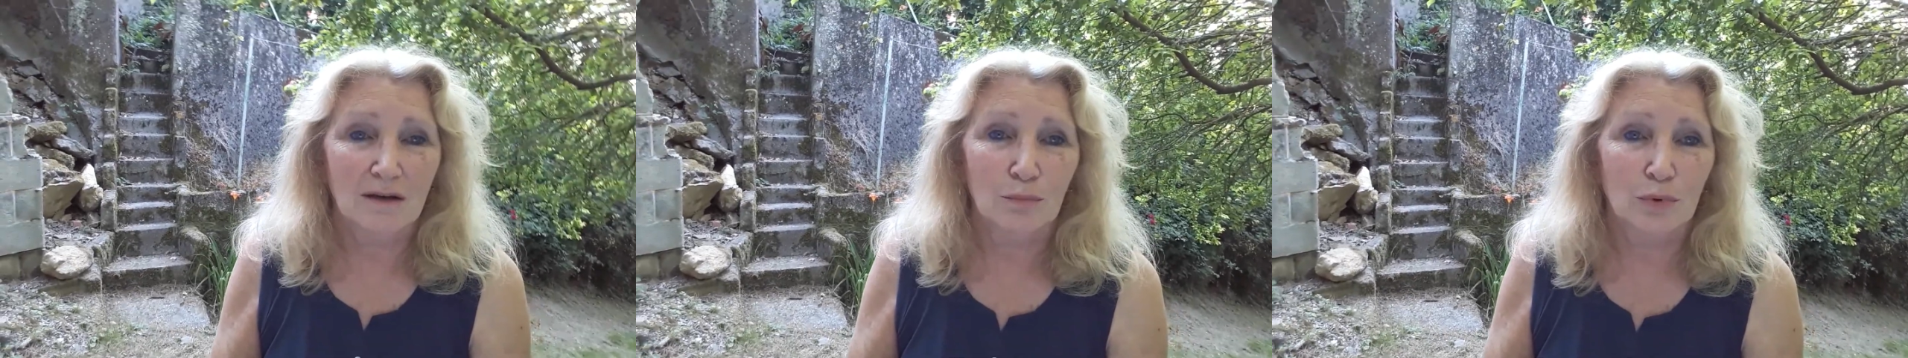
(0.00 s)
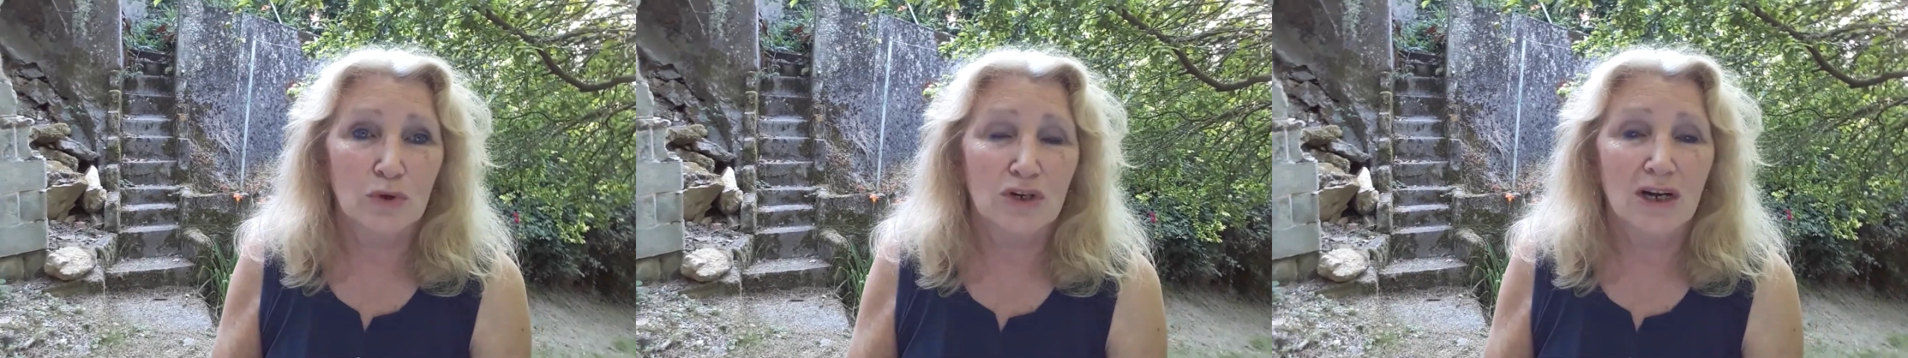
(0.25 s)

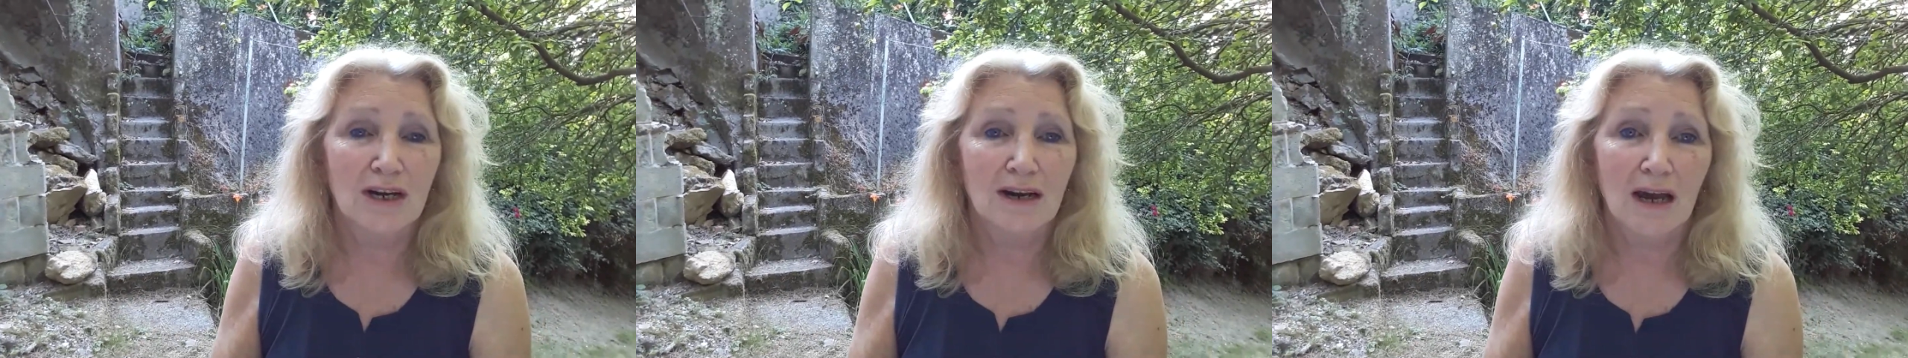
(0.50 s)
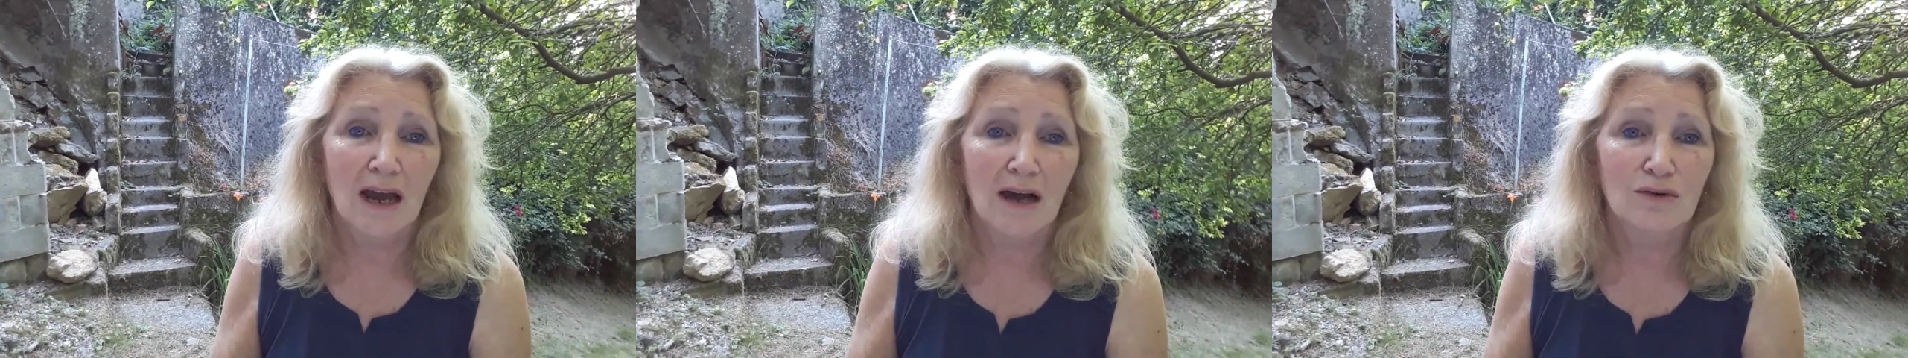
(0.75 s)
putting
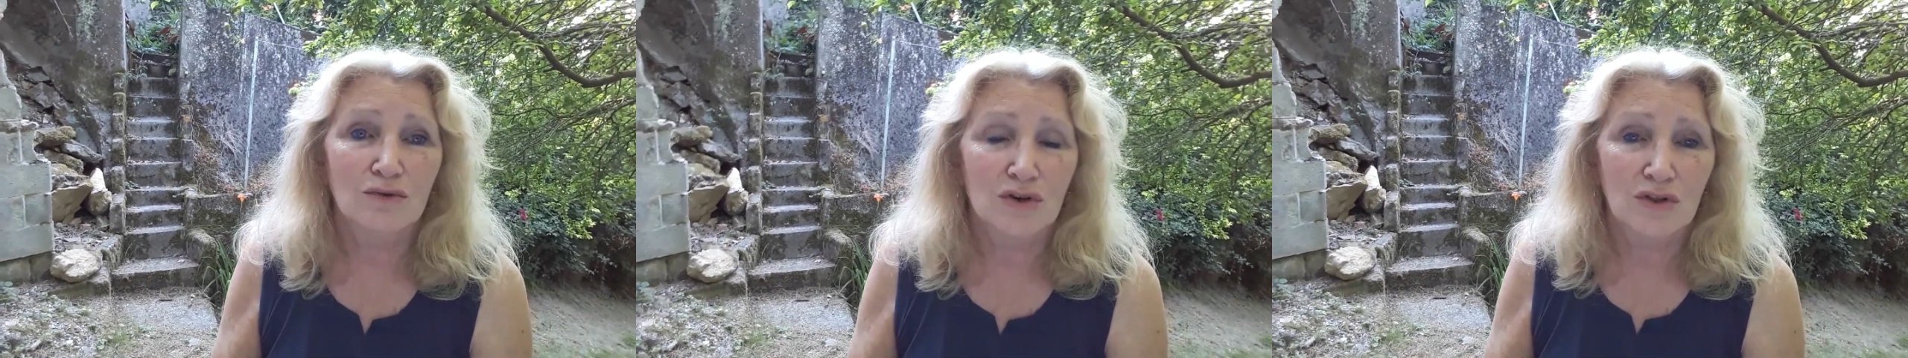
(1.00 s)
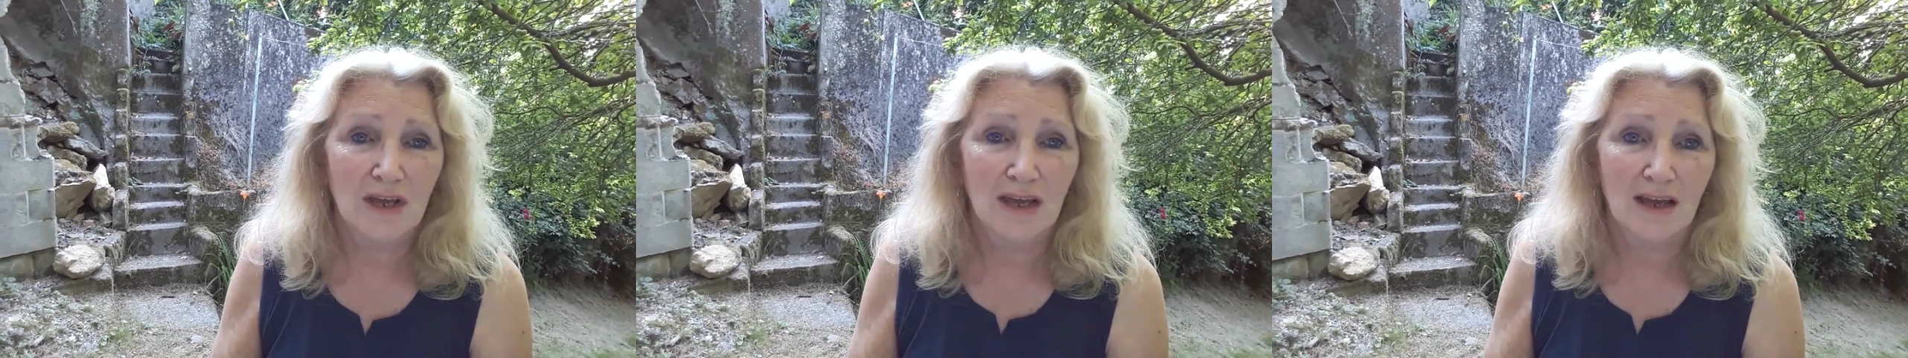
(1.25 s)
out
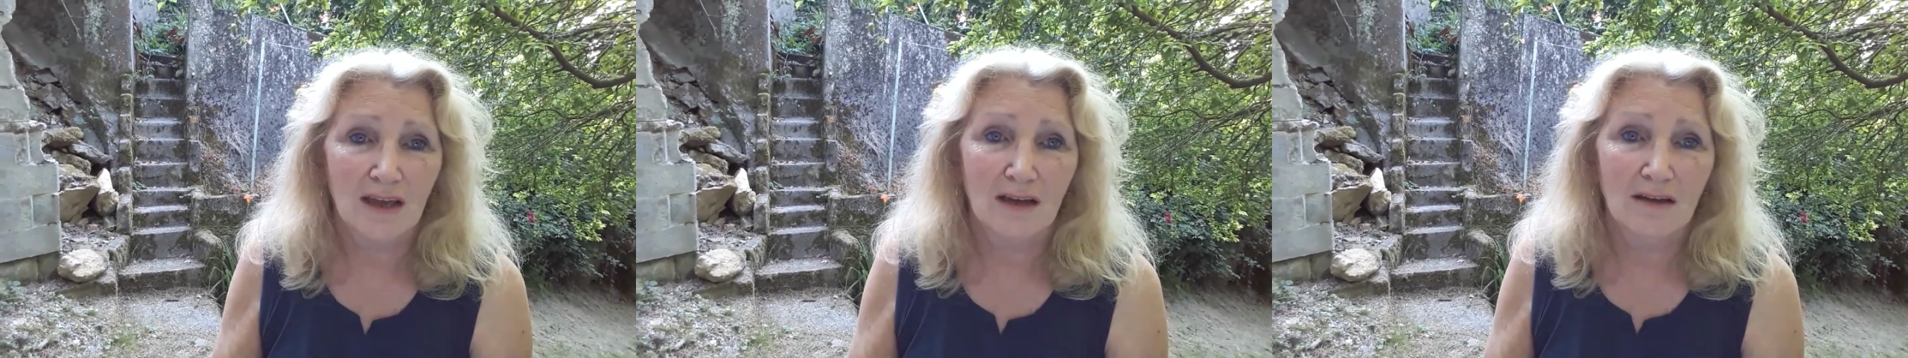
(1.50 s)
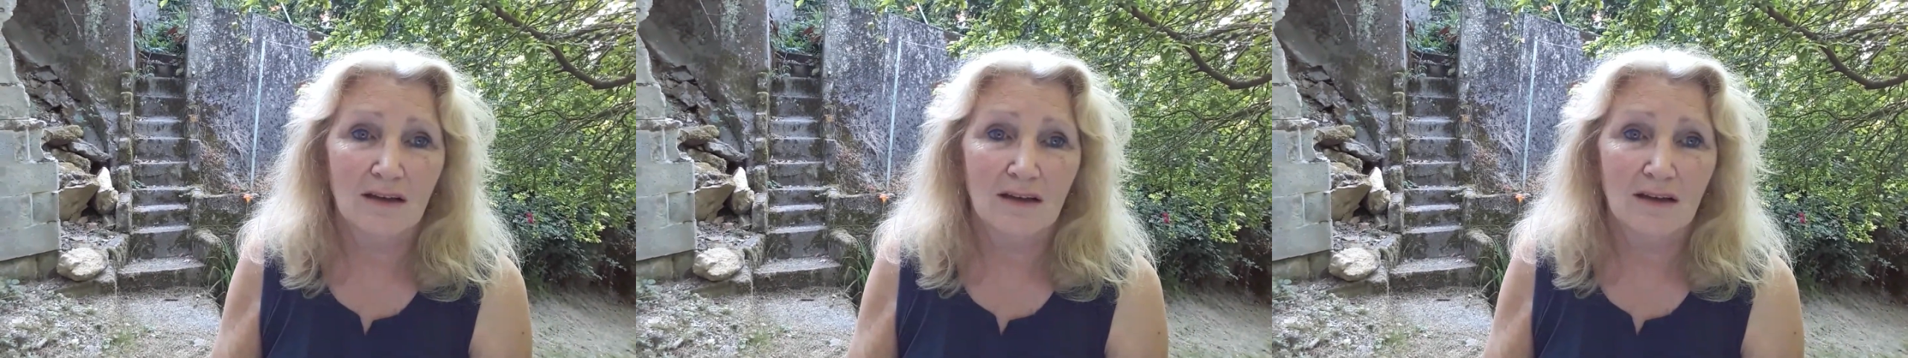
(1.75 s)
there